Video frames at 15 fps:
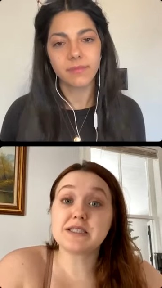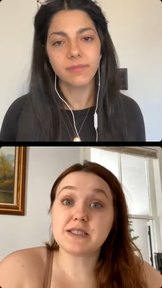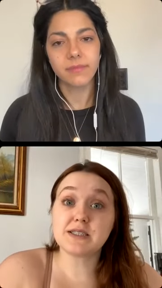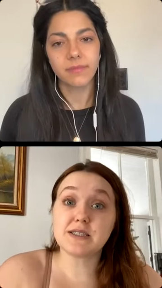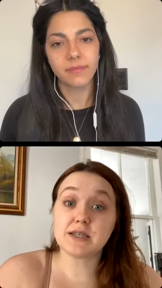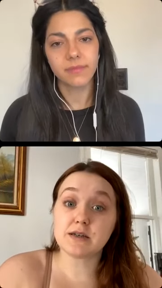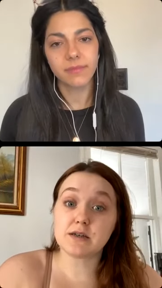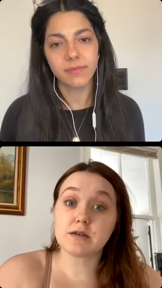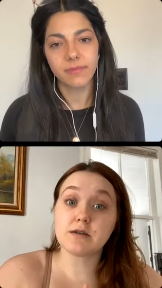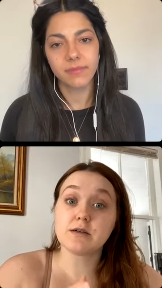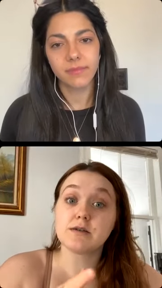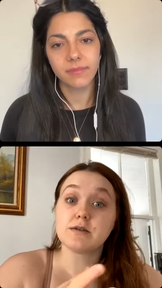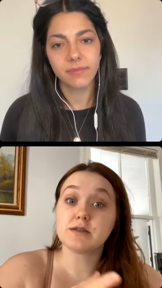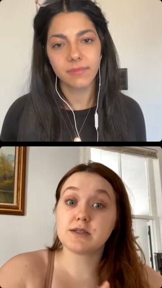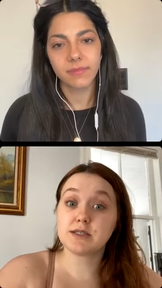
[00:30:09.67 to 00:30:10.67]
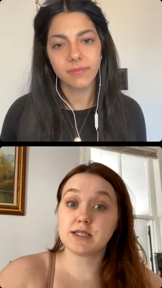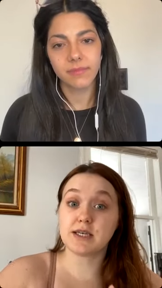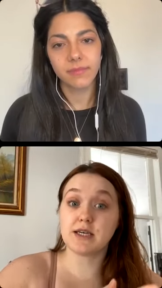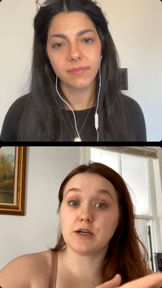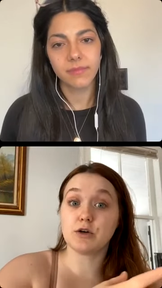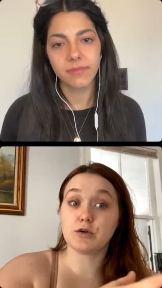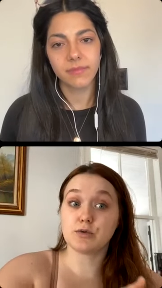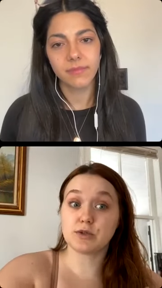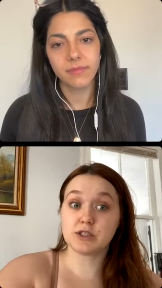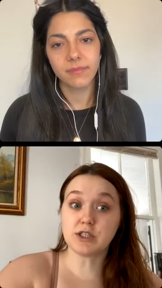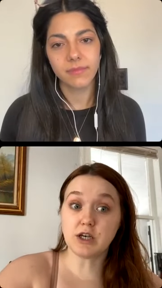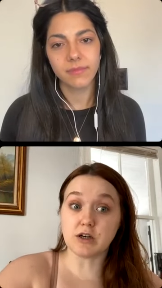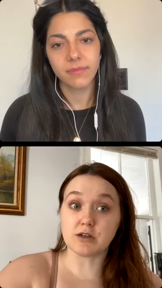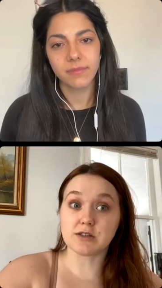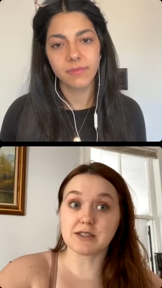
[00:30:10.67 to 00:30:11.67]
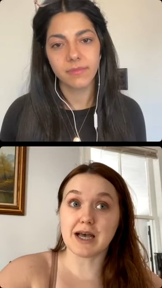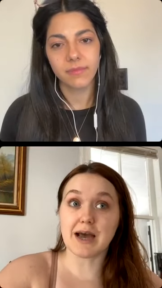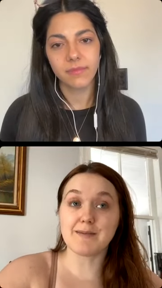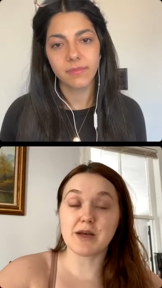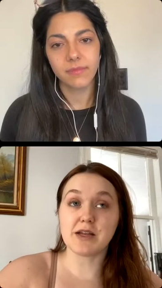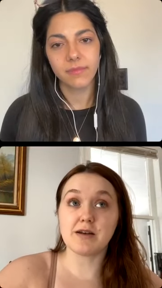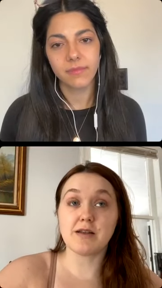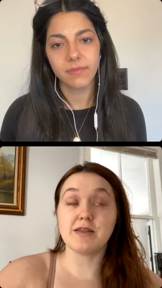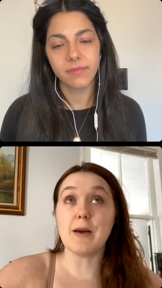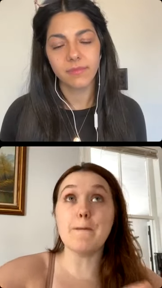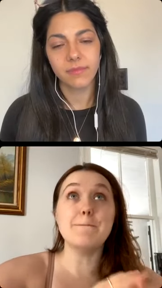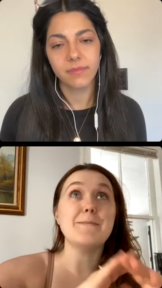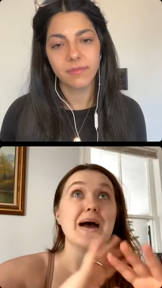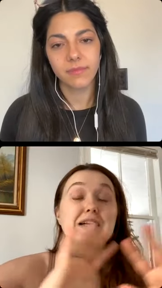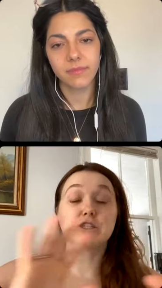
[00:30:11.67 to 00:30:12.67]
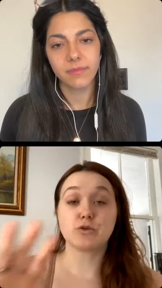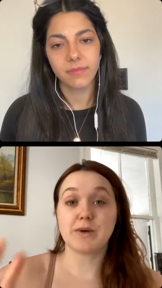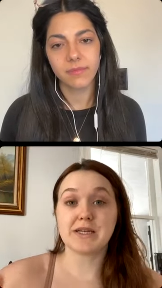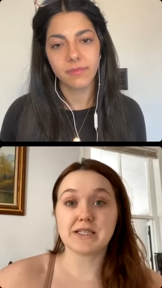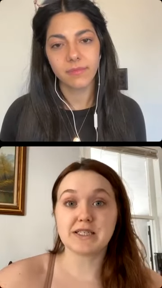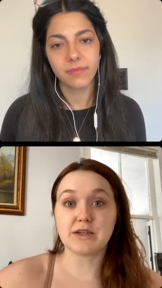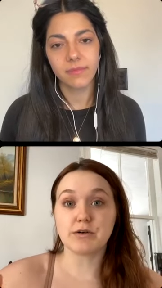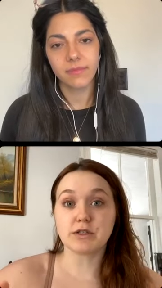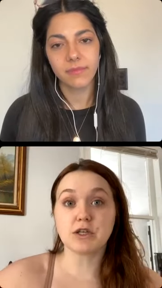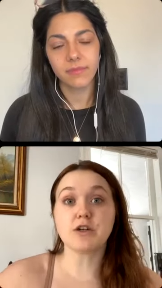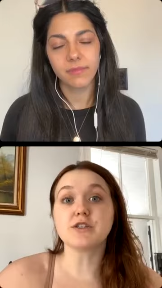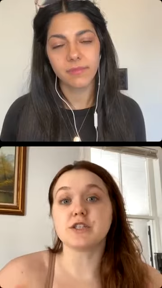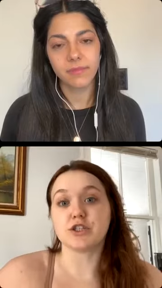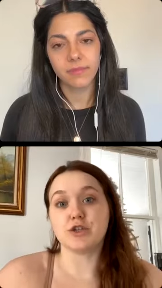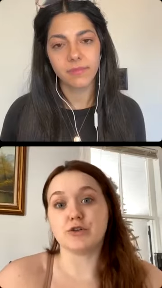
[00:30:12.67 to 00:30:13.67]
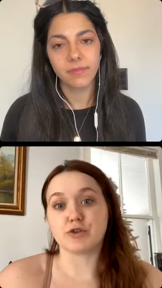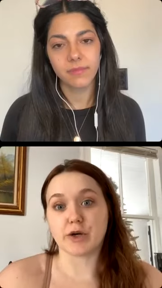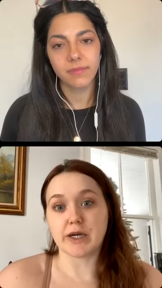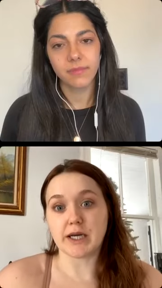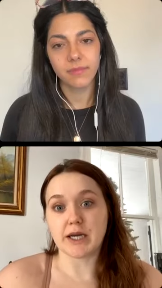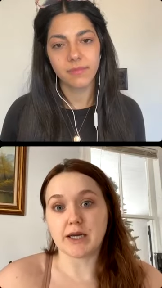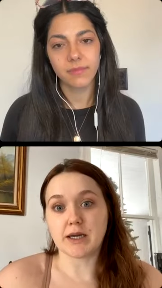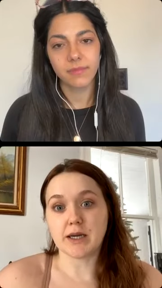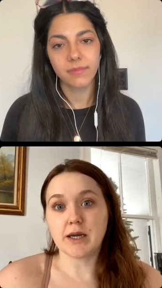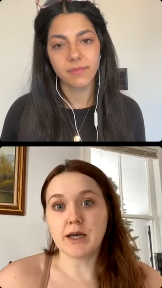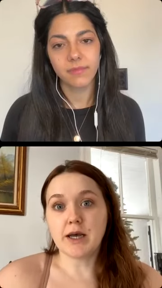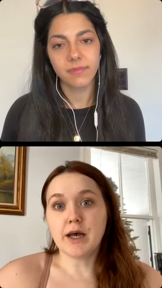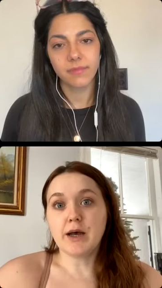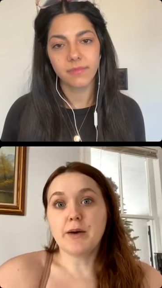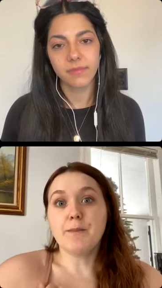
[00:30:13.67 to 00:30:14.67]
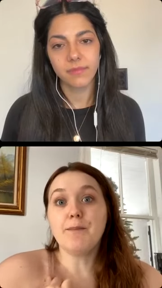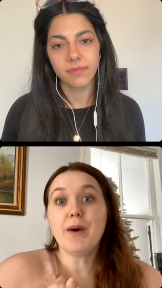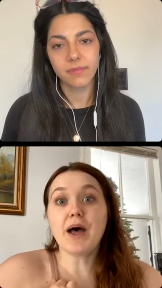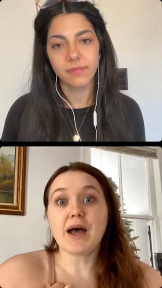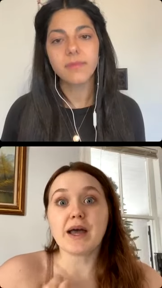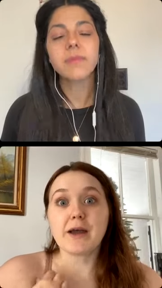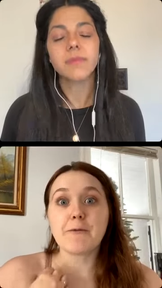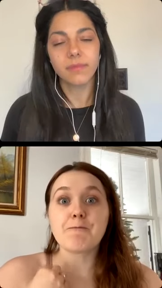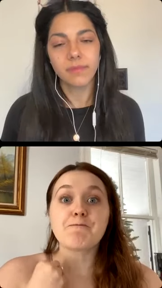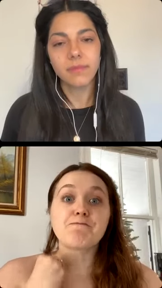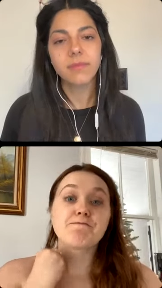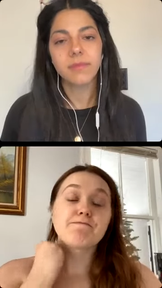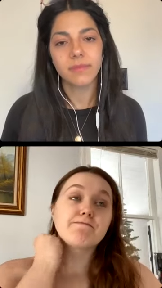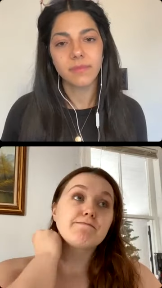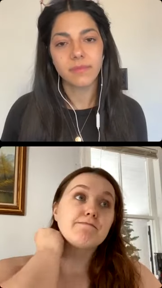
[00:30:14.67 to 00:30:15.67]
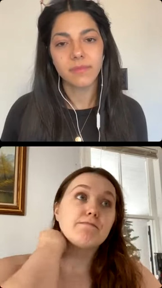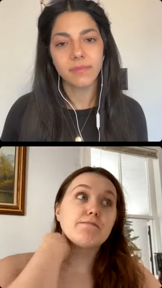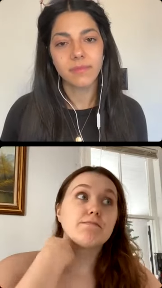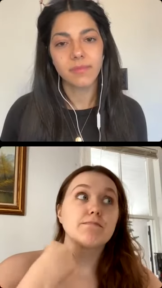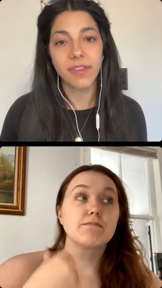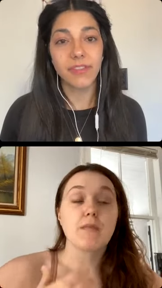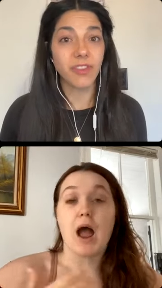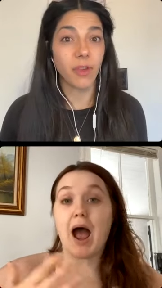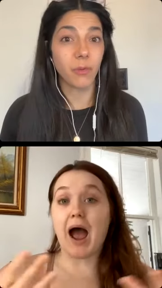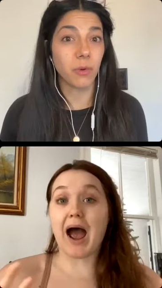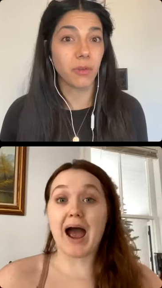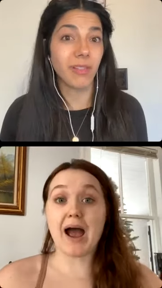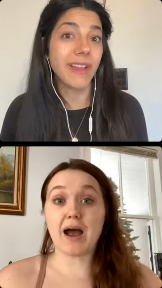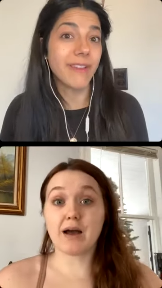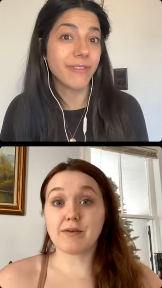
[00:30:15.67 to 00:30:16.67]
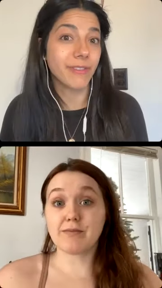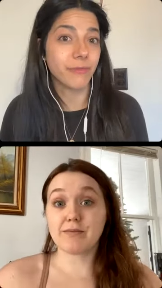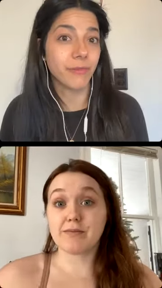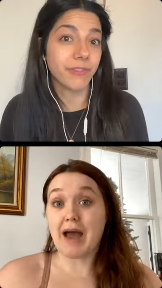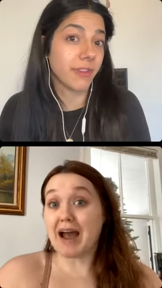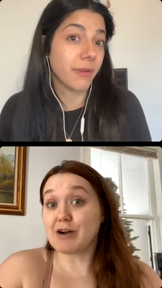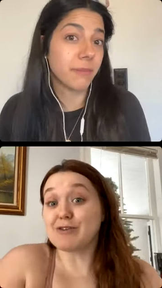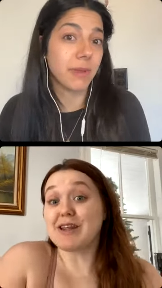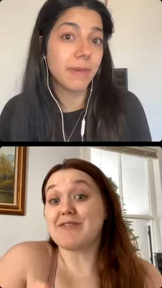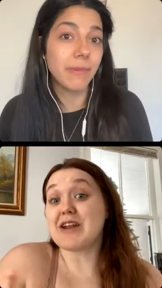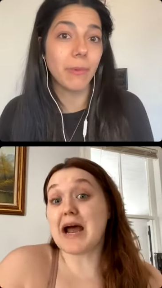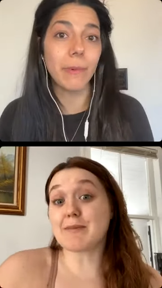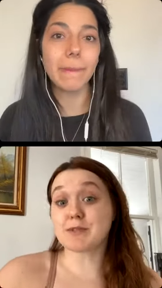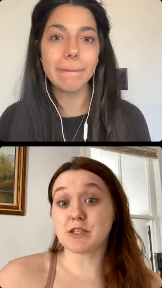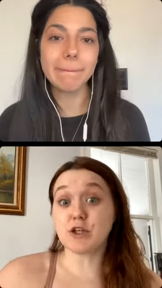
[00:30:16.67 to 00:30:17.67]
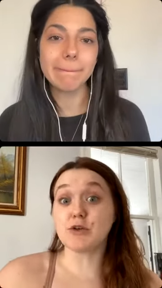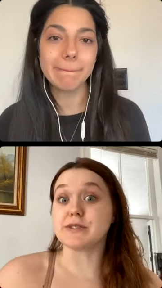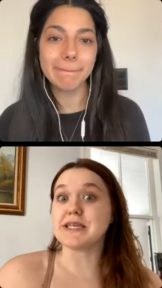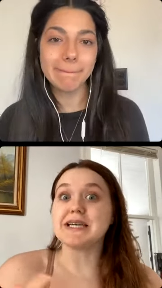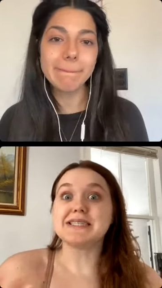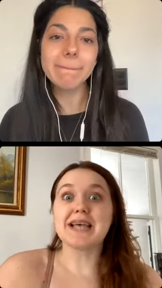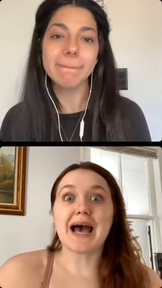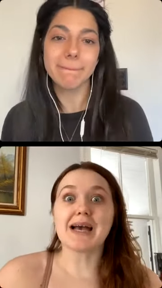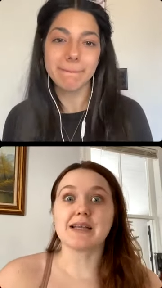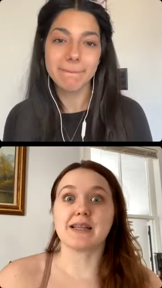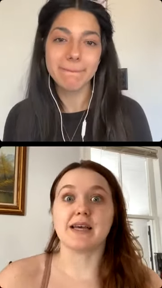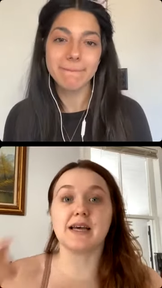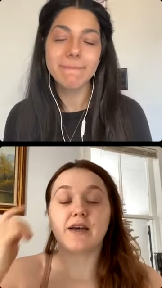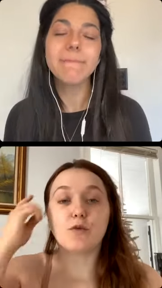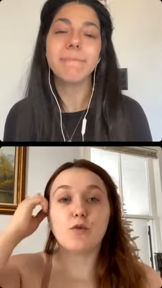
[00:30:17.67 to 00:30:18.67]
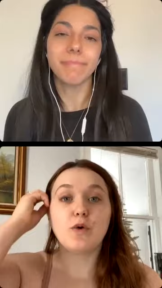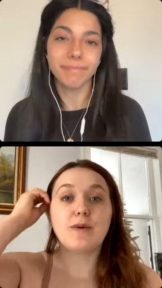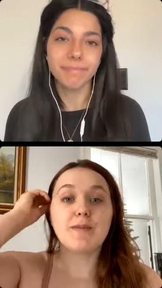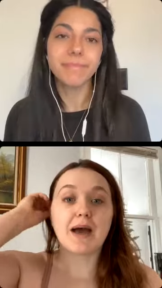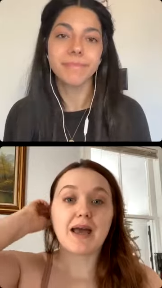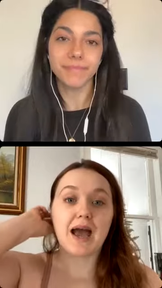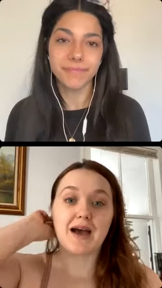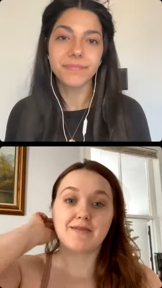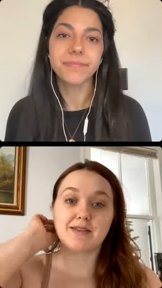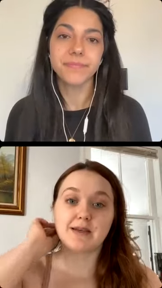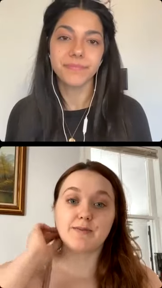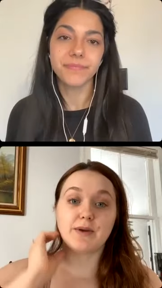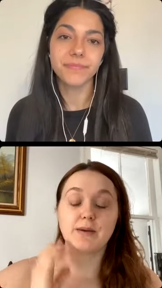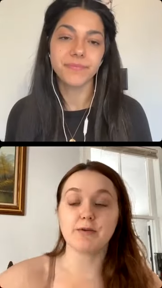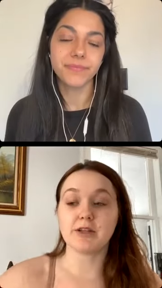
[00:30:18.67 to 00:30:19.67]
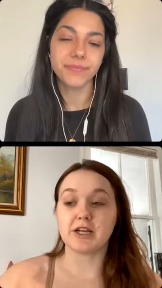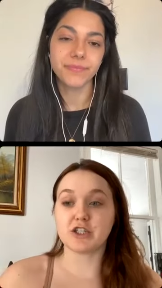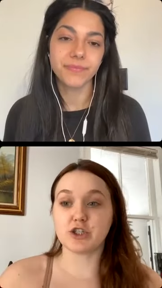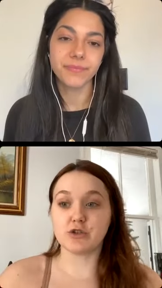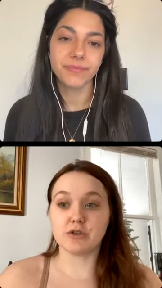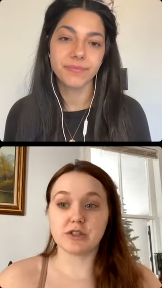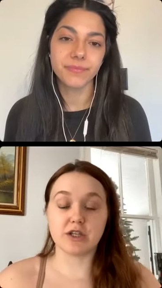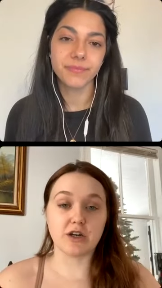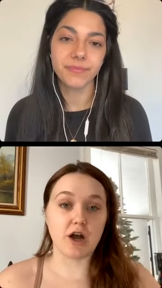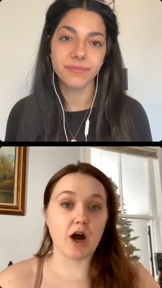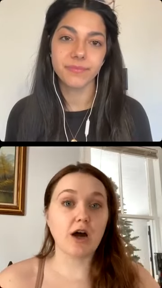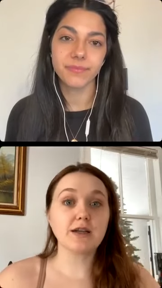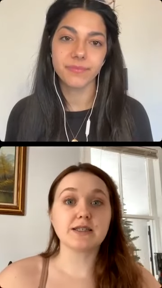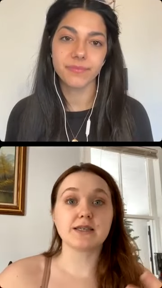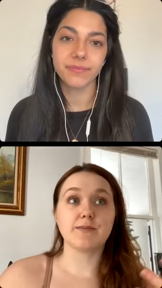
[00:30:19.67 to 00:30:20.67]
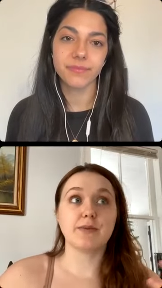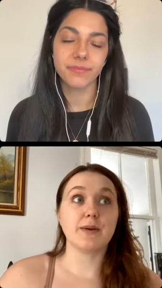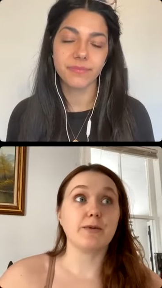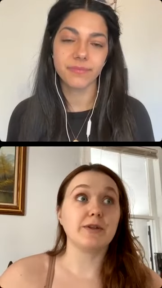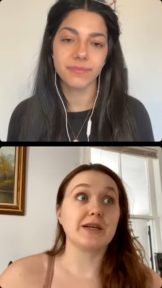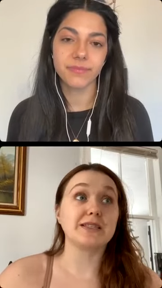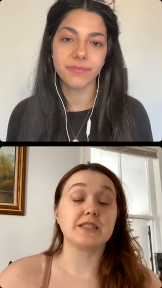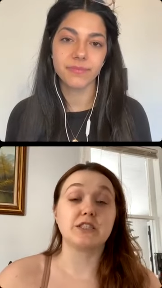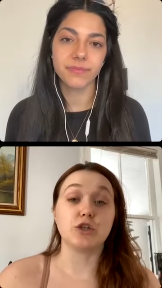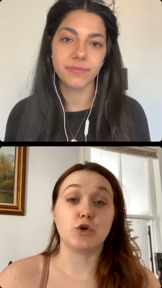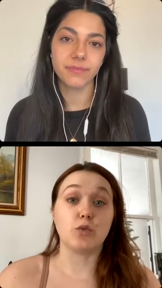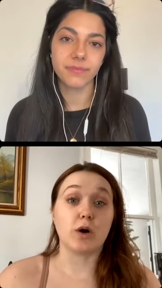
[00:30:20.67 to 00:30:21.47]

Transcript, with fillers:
Speaker 1: still see results i mean the best way to see results is no drinking but
Speaker 2: that's not real of life for some people
Speaker 1: exactly we might have some people that choose to not some people that still